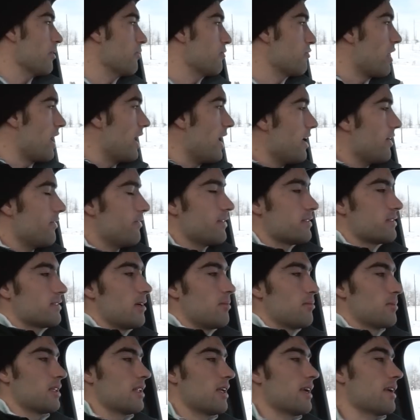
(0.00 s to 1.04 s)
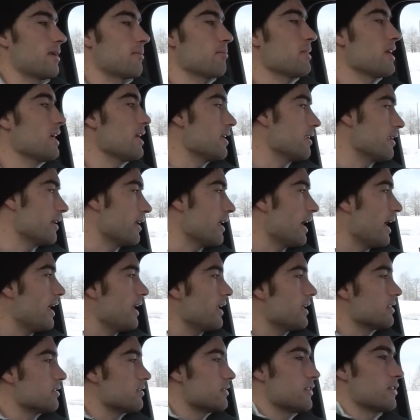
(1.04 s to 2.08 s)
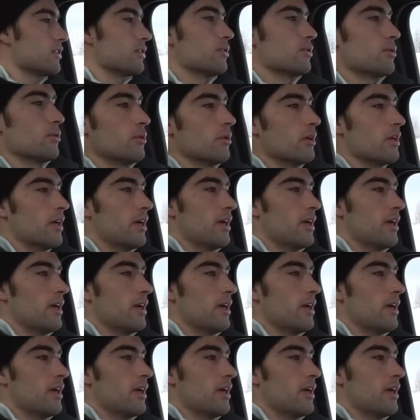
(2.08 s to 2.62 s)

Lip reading: rare for someone like me to get into